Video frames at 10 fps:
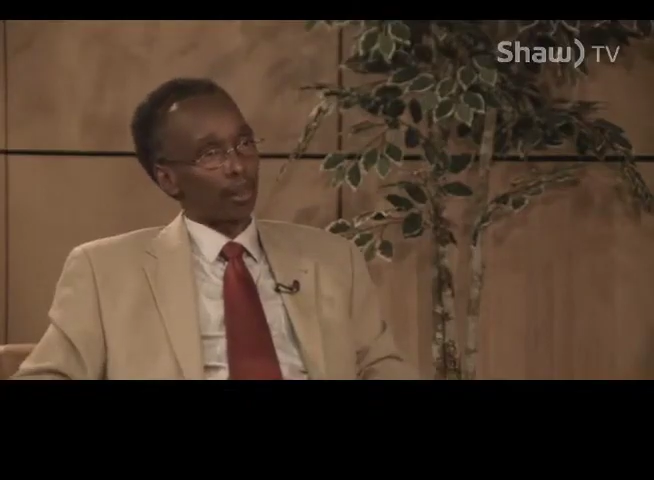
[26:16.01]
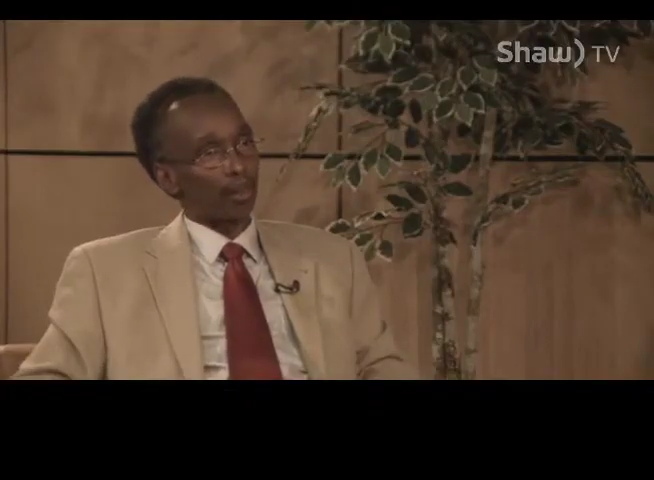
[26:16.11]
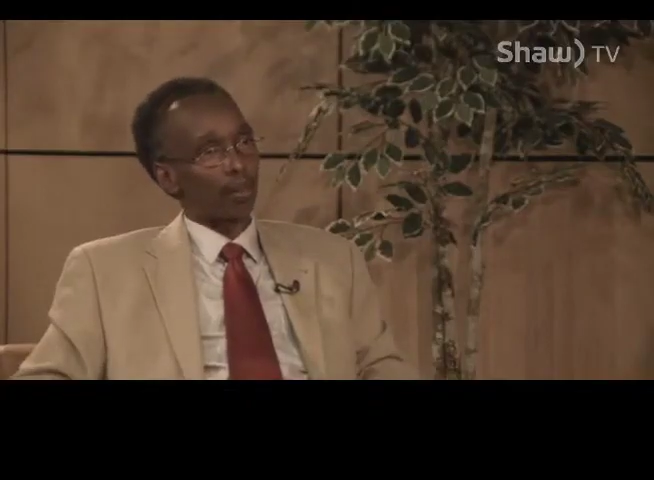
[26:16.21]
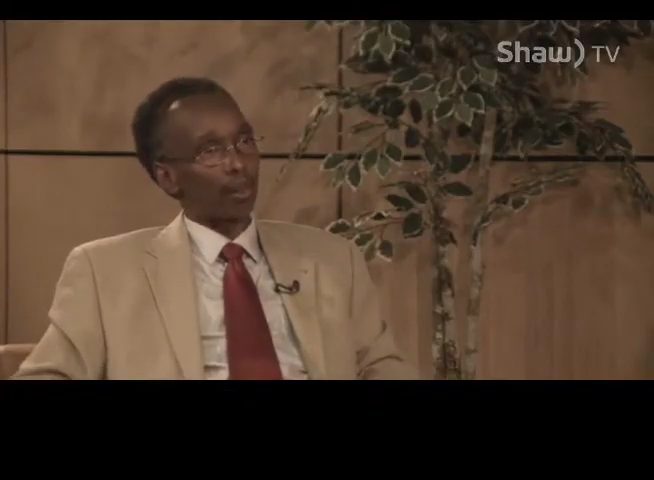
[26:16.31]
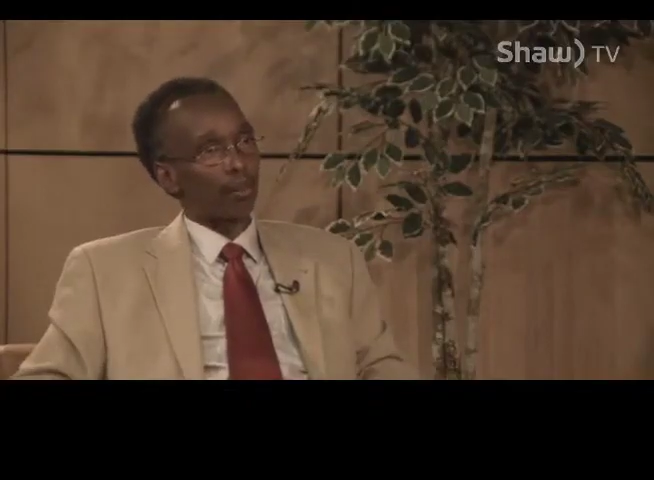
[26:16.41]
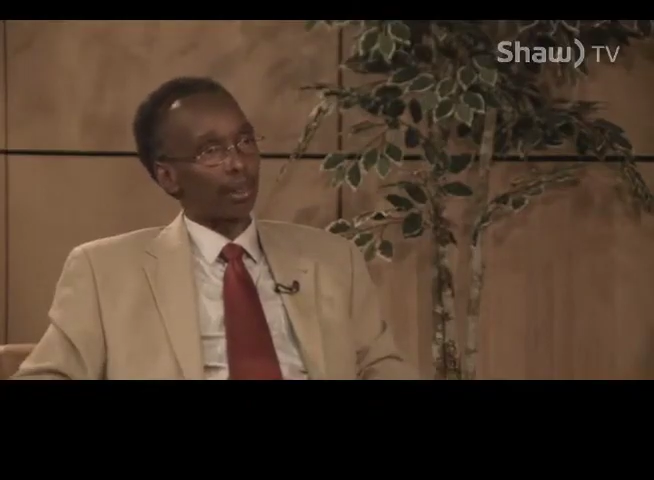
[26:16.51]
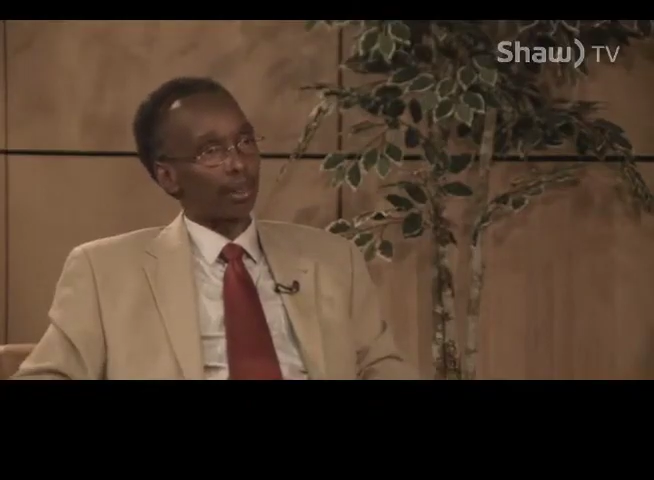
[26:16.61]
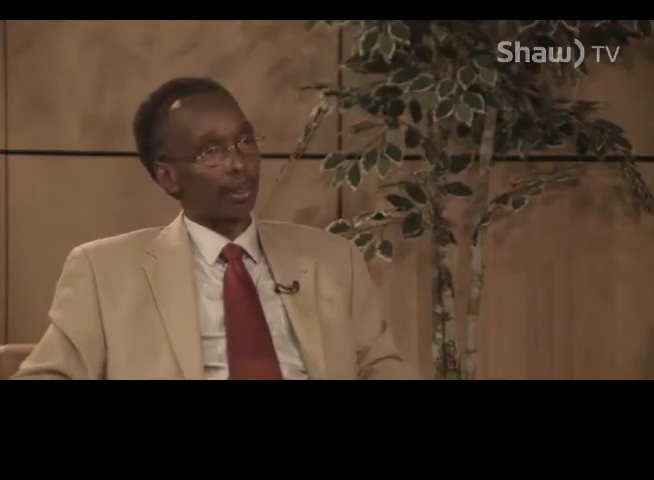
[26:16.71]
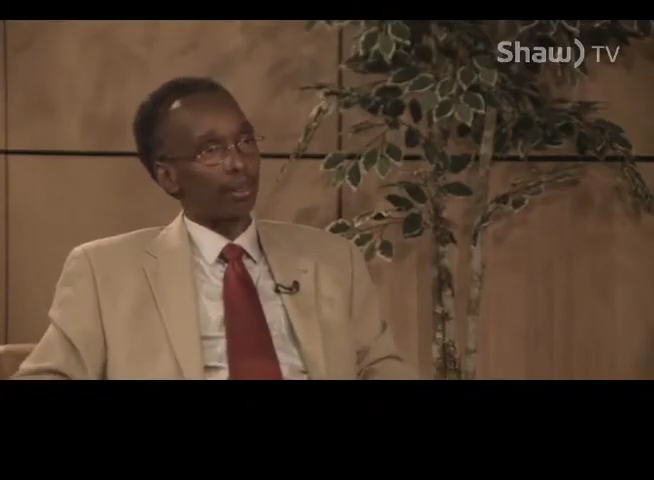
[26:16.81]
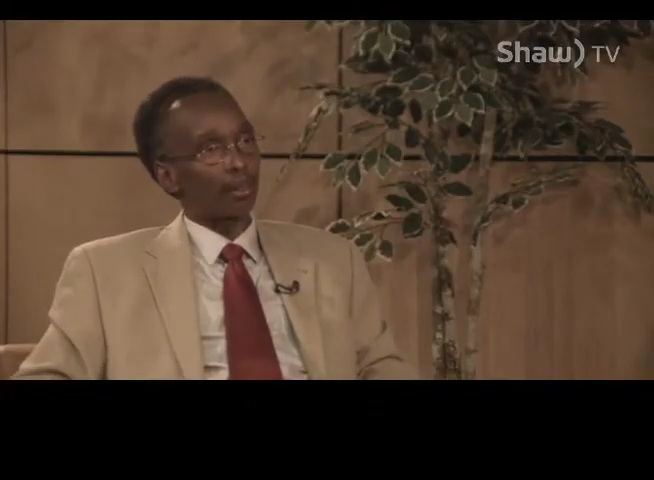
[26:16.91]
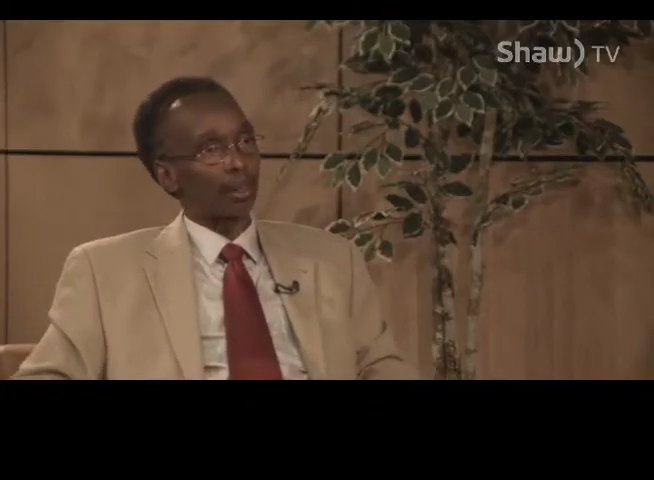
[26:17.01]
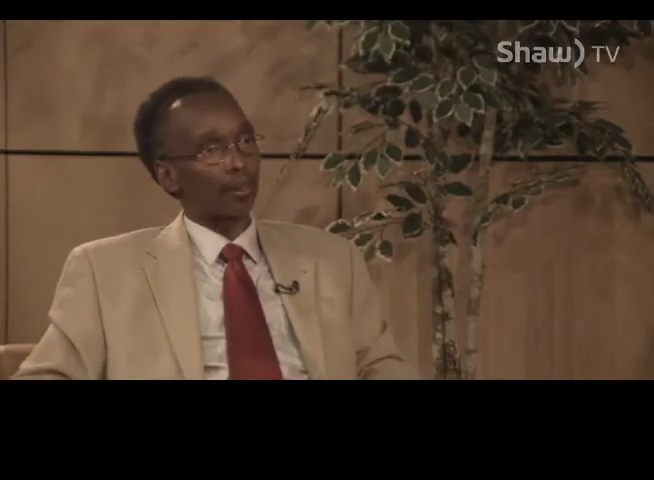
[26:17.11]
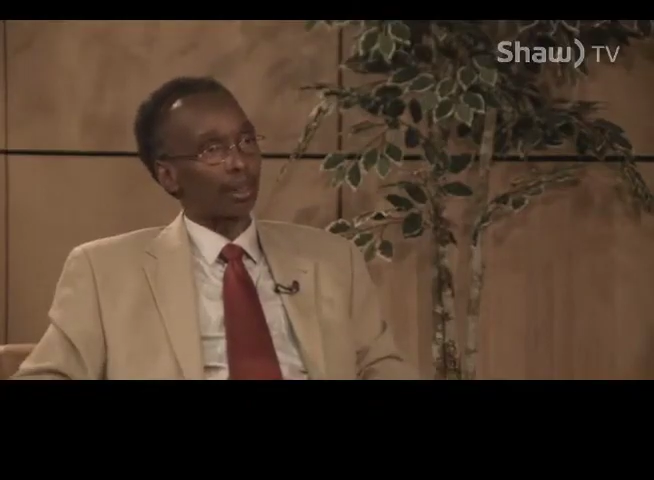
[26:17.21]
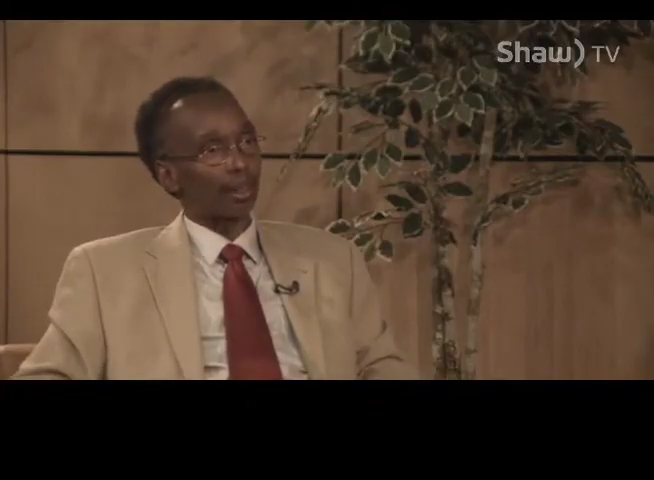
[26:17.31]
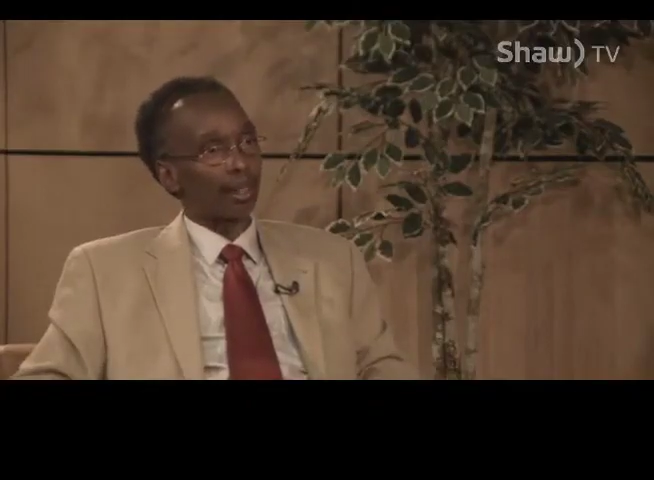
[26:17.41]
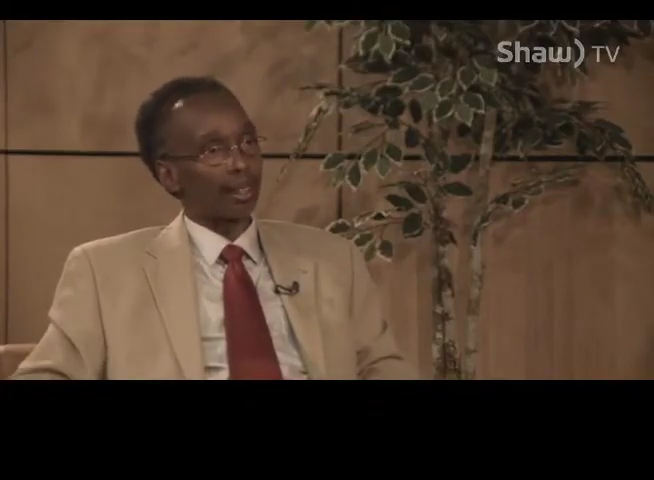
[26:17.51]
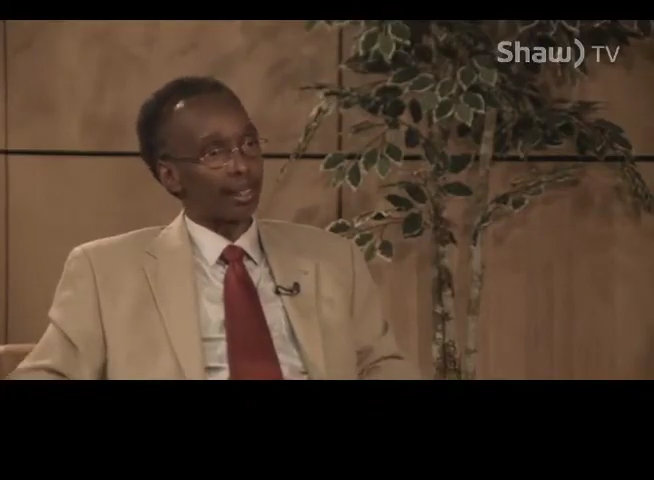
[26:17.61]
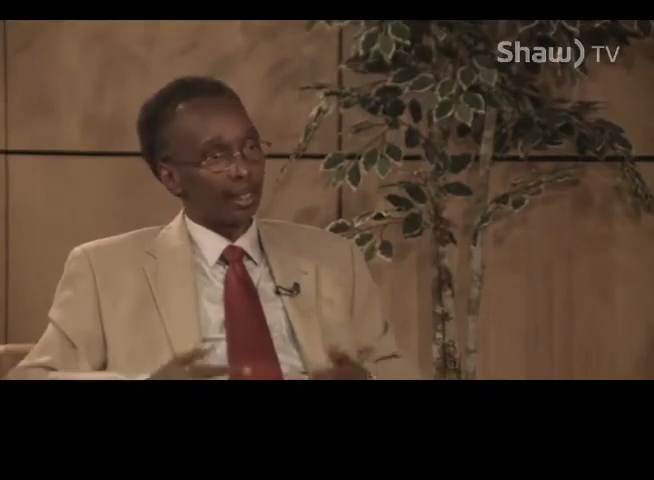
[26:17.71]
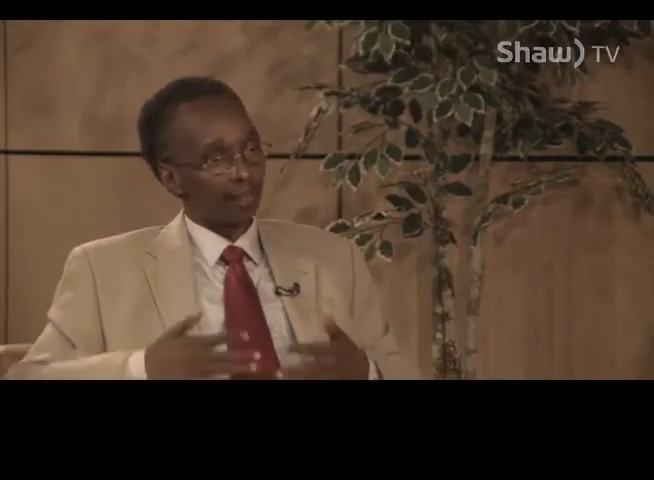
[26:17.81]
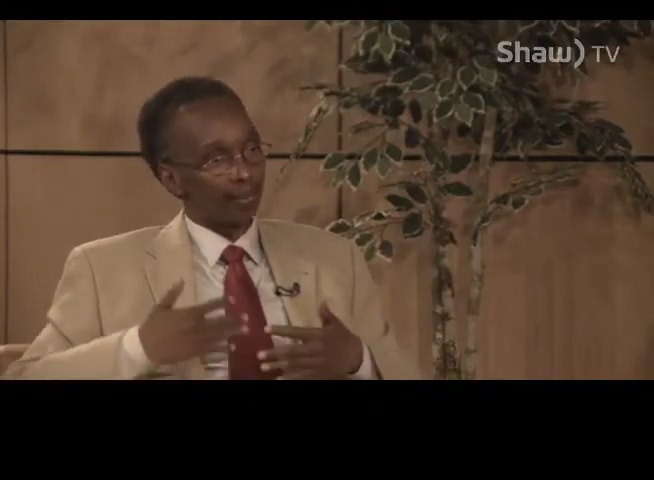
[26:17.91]
or maybe they need to come here and
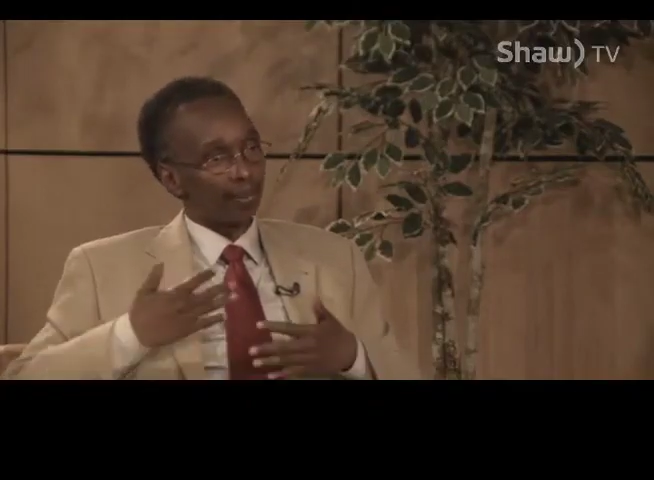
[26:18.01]
then